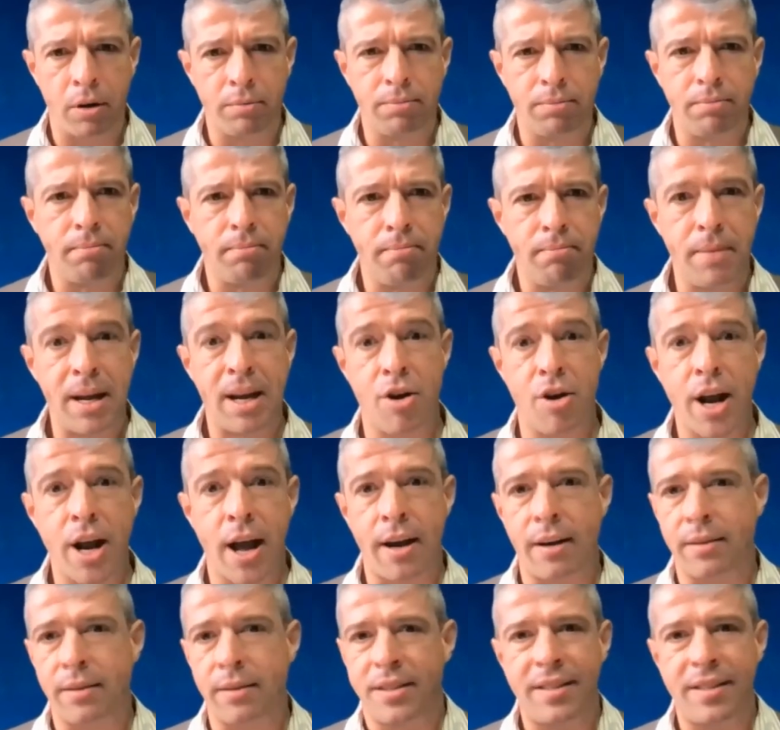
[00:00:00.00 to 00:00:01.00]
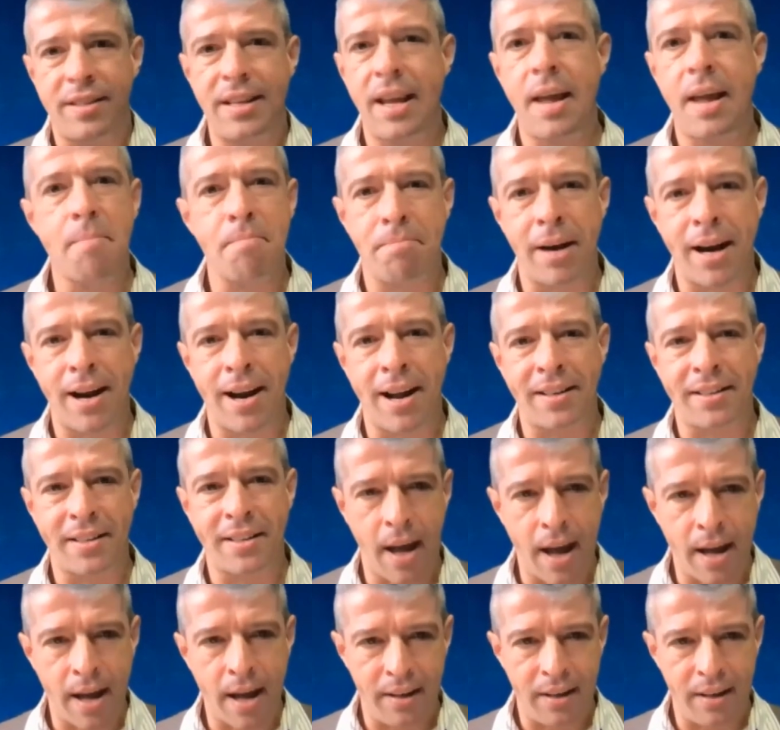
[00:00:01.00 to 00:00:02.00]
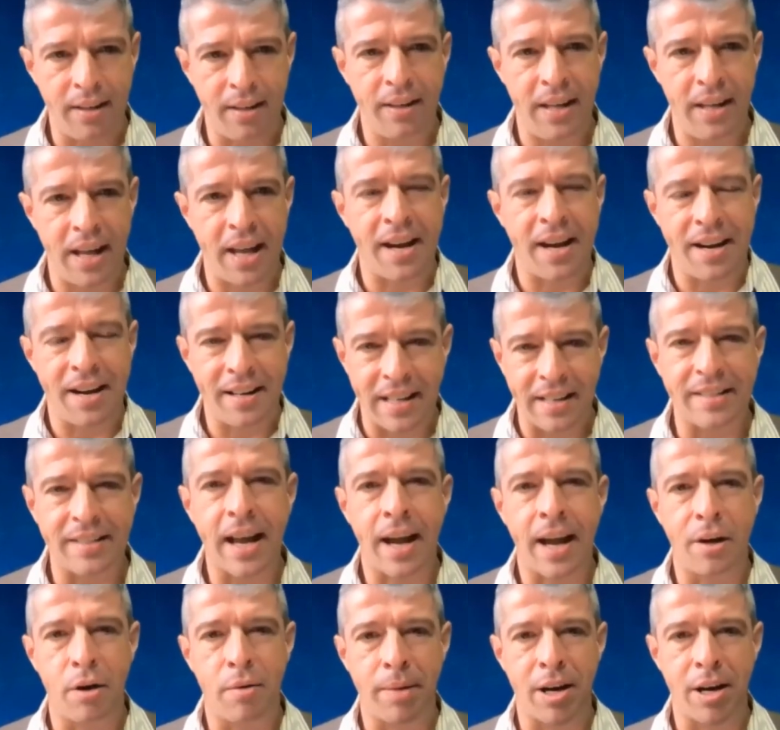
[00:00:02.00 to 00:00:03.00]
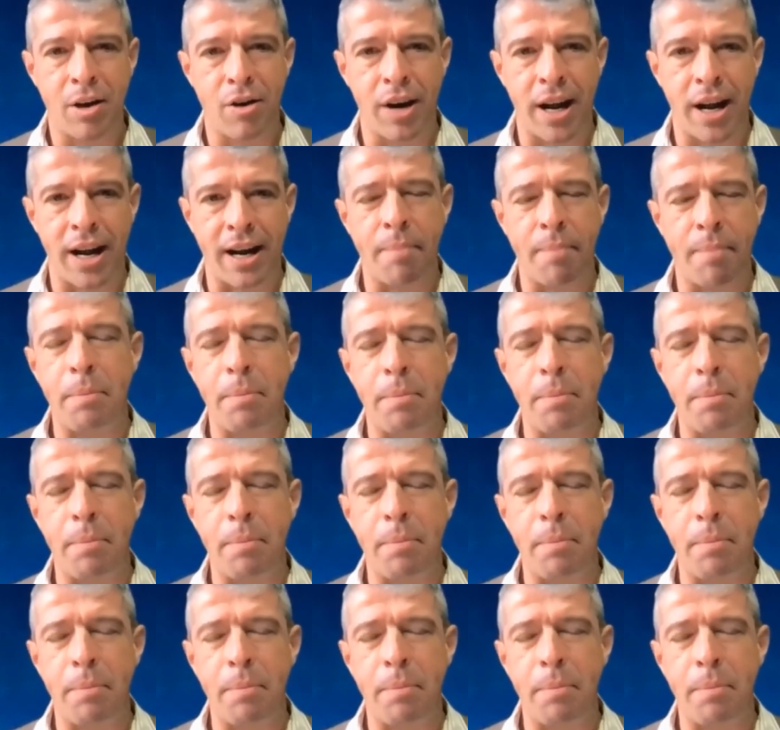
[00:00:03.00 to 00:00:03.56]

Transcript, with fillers: Of course, there are issues that are still going to